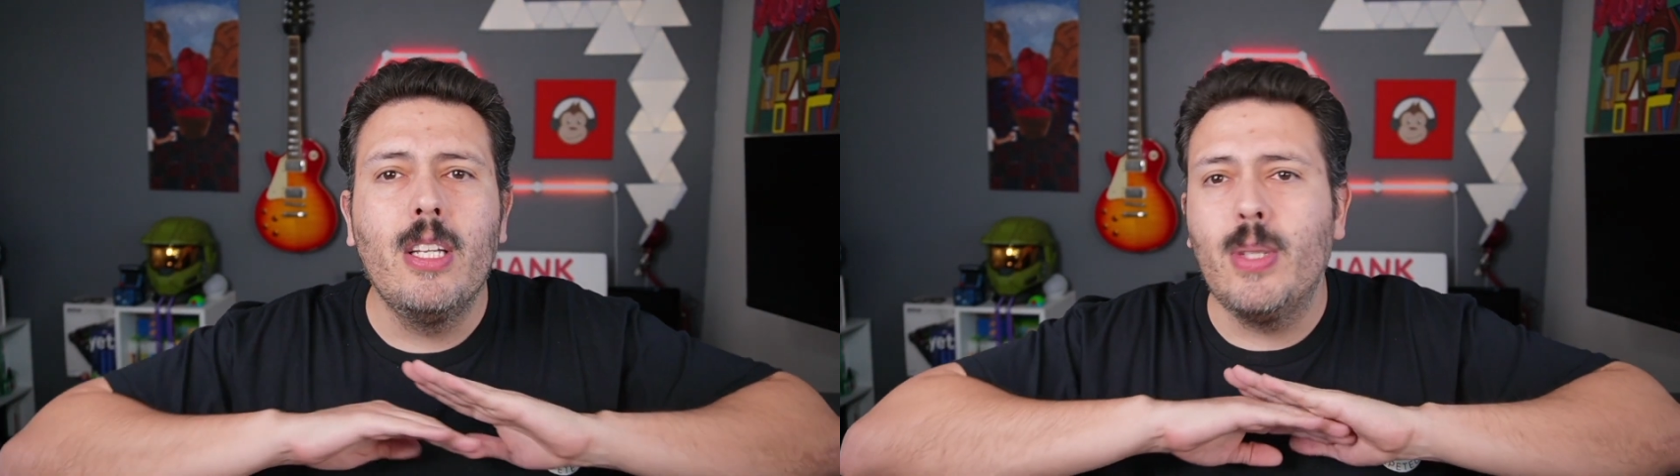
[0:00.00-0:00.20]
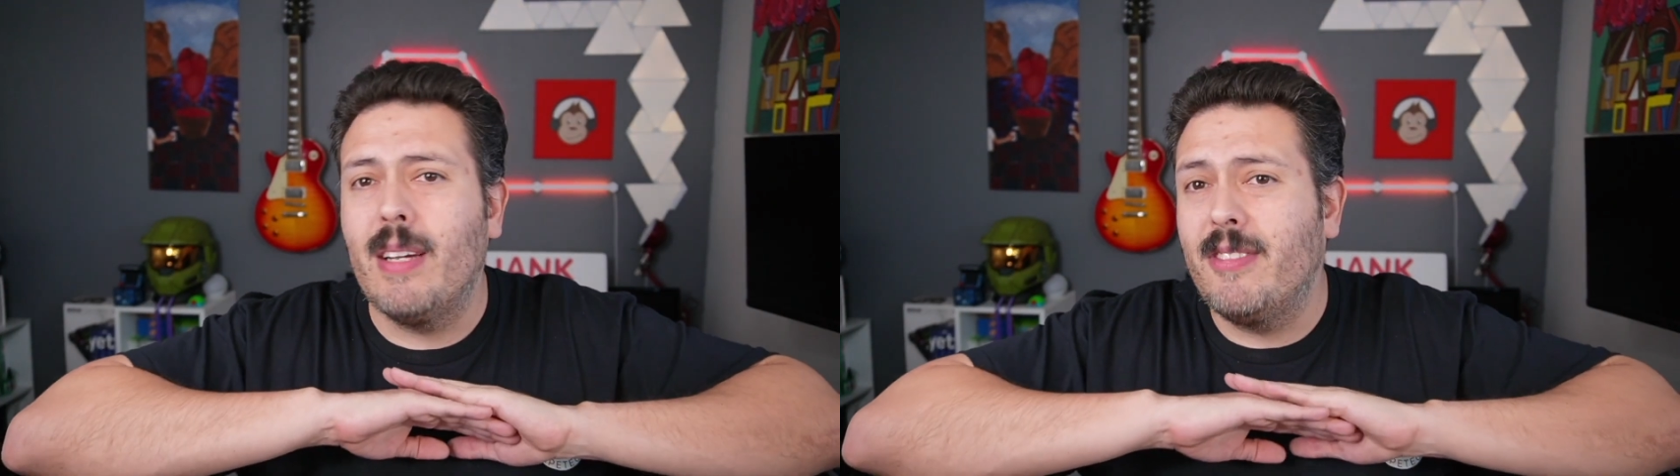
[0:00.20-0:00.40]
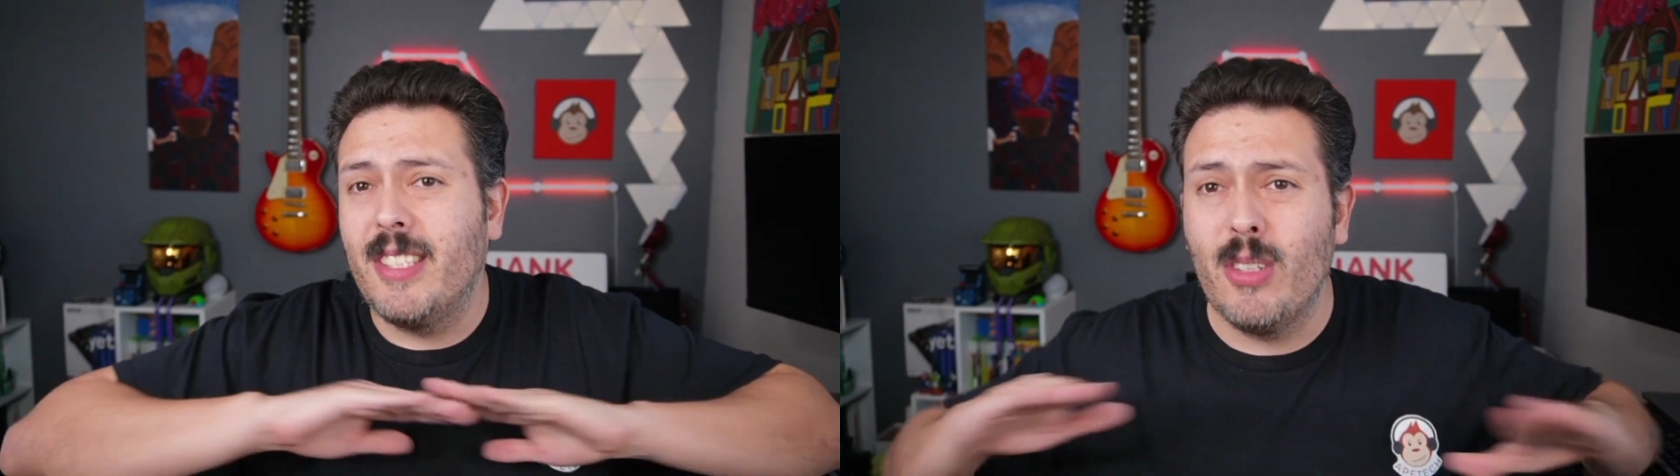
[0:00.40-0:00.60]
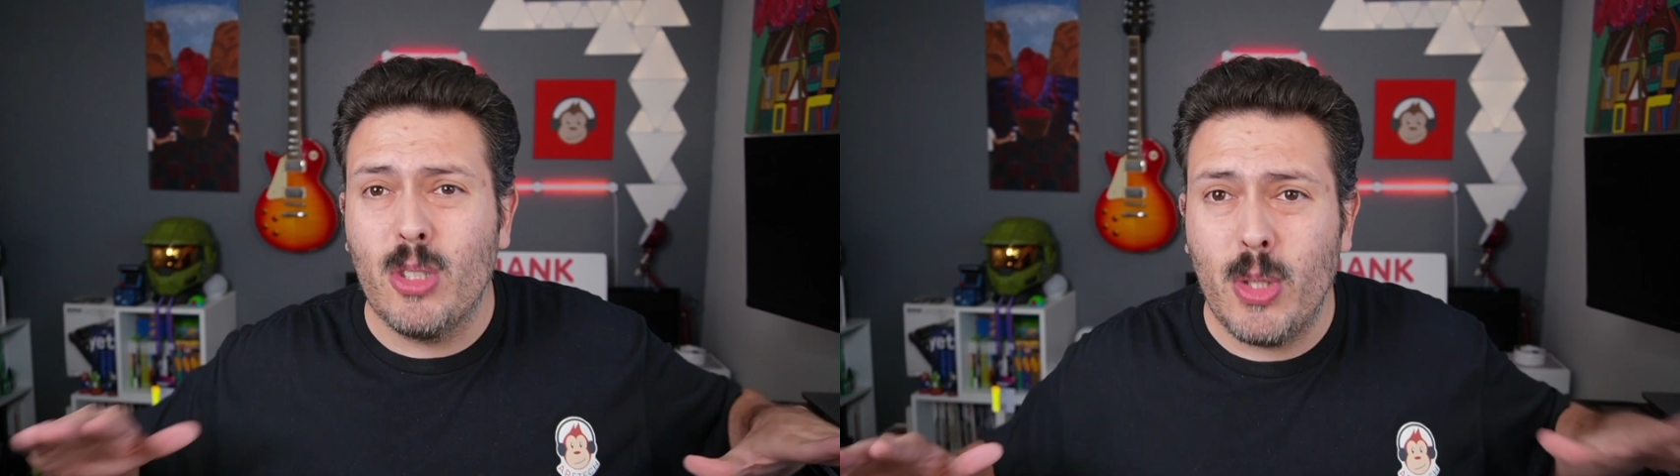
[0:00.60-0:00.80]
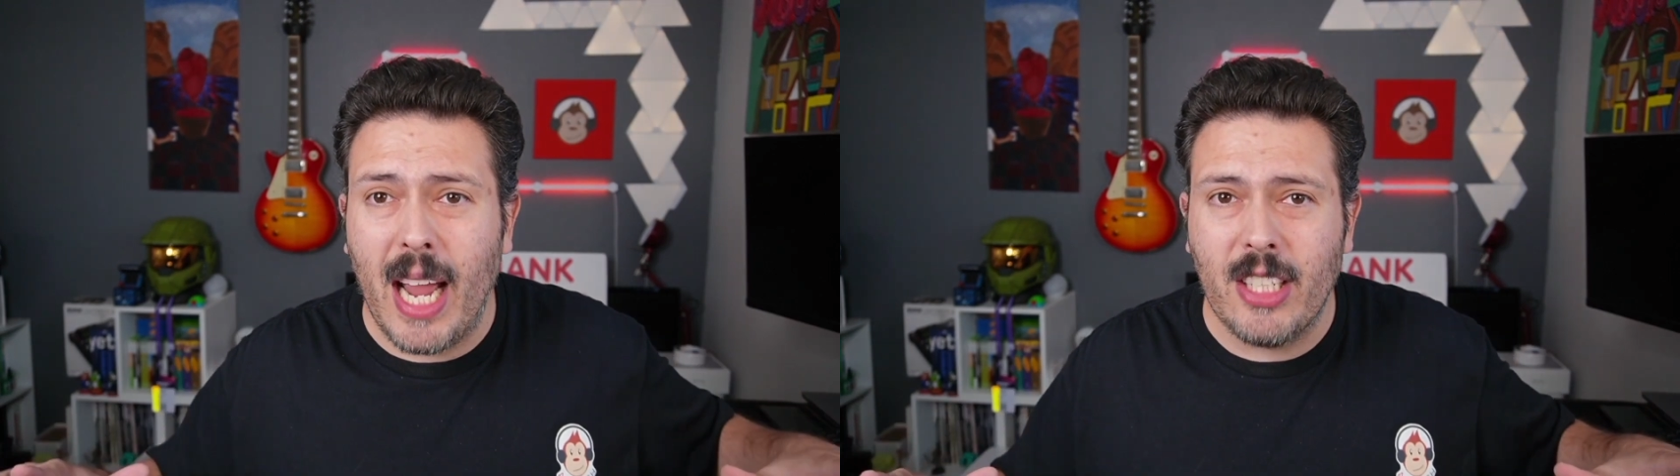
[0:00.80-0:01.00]
to have zero
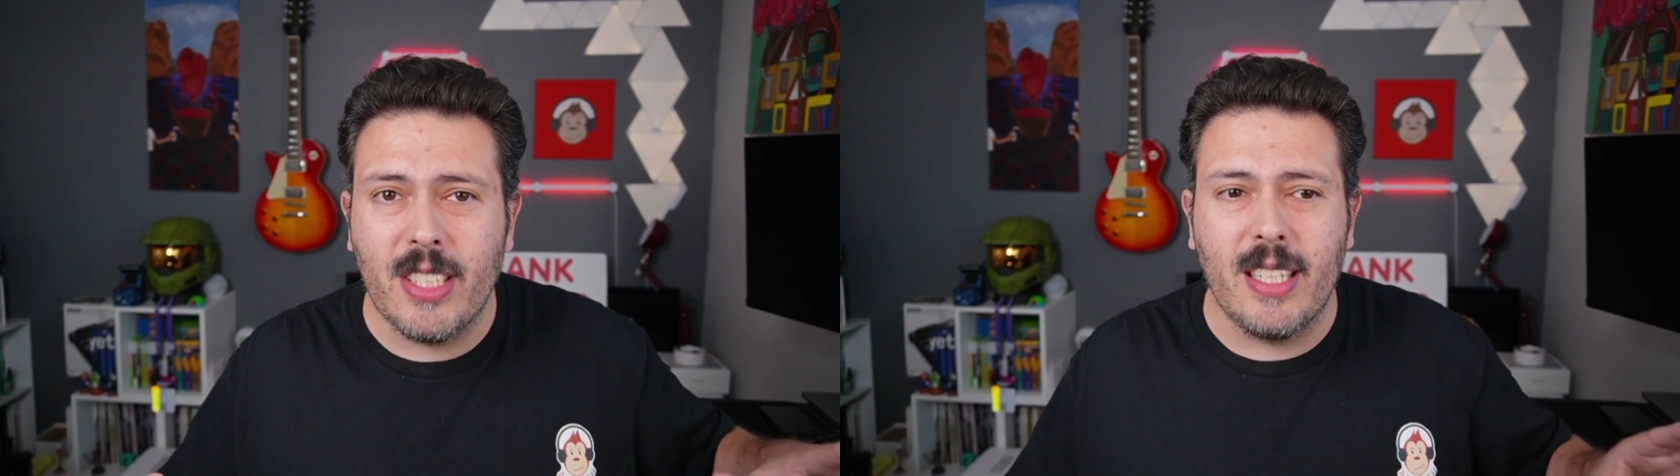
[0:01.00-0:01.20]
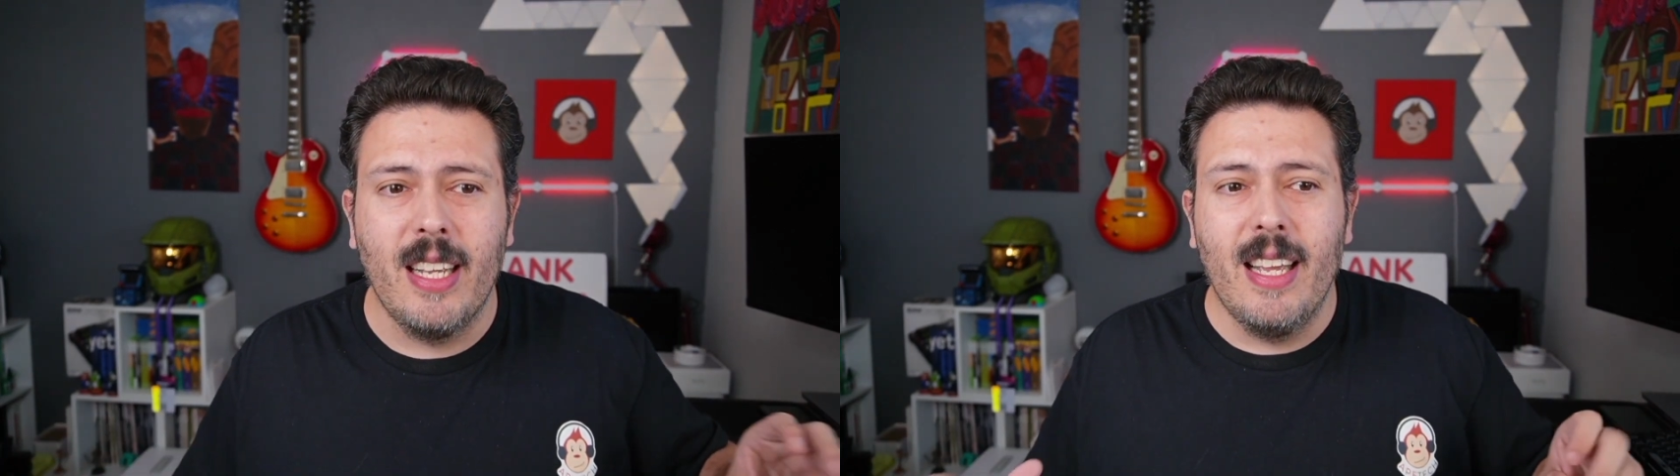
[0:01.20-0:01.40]
traction.